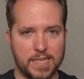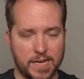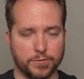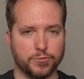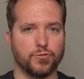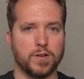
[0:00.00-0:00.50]

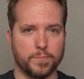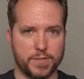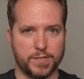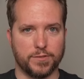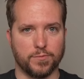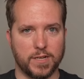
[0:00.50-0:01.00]
Donald Trump
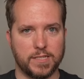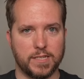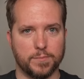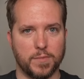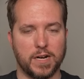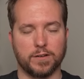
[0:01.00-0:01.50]
is a threat to
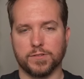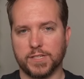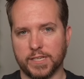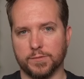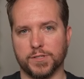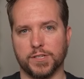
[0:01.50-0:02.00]

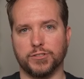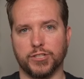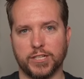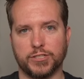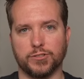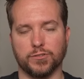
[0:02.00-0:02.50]
democracy. It was a
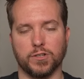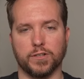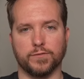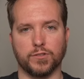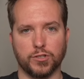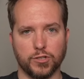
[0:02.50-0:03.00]
gesture
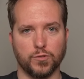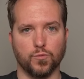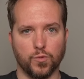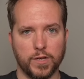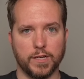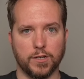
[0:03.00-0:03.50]
of
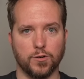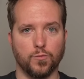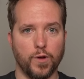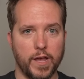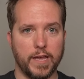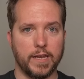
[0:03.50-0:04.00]
goodwill
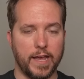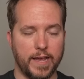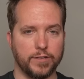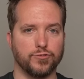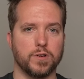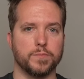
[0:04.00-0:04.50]
when
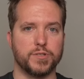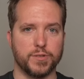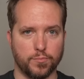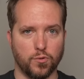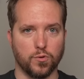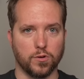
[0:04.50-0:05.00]
a Trump
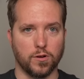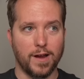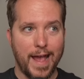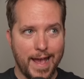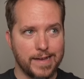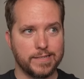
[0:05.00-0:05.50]
supporter
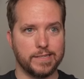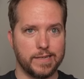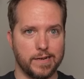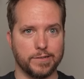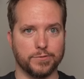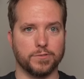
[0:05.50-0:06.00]
asked
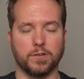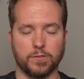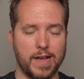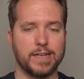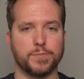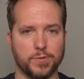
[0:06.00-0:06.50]
Donald or
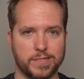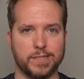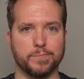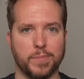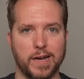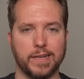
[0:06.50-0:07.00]
asked
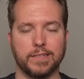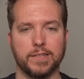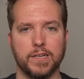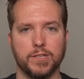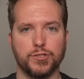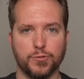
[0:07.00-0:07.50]
President Biden
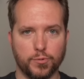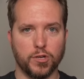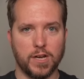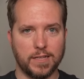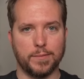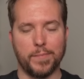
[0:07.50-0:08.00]
to
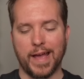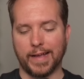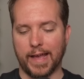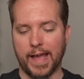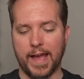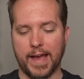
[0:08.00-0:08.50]
put on the
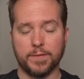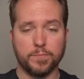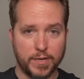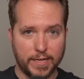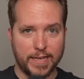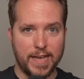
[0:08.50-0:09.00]
MAGA hat.
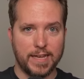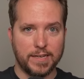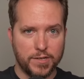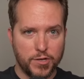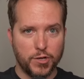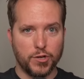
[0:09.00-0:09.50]
But
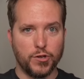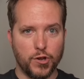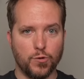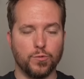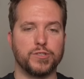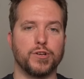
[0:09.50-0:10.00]
again,
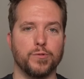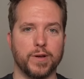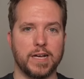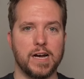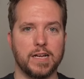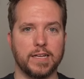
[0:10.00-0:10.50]
note what's
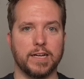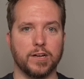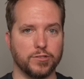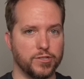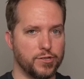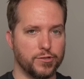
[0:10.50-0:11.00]
going on
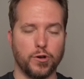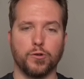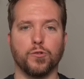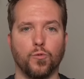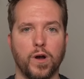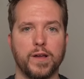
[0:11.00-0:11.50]
here. Just a
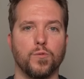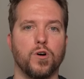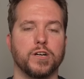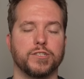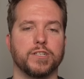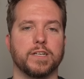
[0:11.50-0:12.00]
total
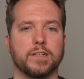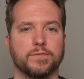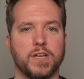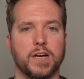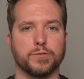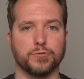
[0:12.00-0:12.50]
whitewashing of
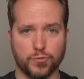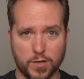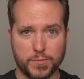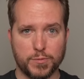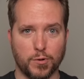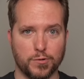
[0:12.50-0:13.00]
Donald
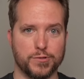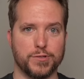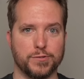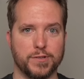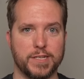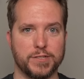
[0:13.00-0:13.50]
Trump's
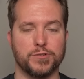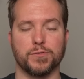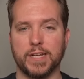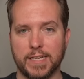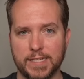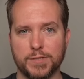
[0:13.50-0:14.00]
personal
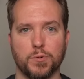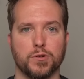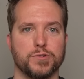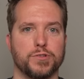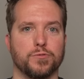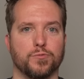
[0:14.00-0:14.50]
history and his
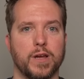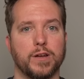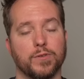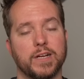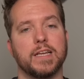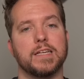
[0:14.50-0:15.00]
personal
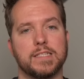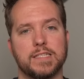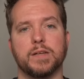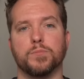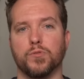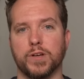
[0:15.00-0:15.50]
rhetoric, and
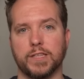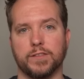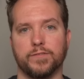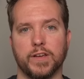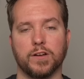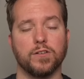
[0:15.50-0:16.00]
instead pointing
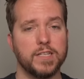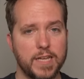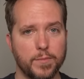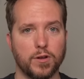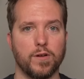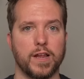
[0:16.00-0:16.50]
the finger at
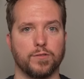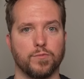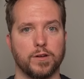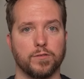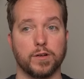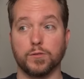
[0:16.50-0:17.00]
Democratic
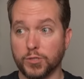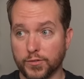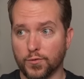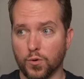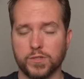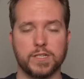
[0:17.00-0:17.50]
rhetoric, which
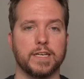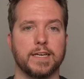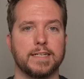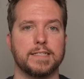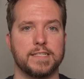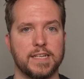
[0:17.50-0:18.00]
of course can
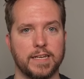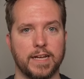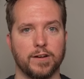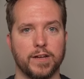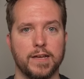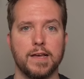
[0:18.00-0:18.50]
get
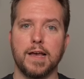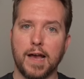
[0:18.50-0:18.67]
incendiary.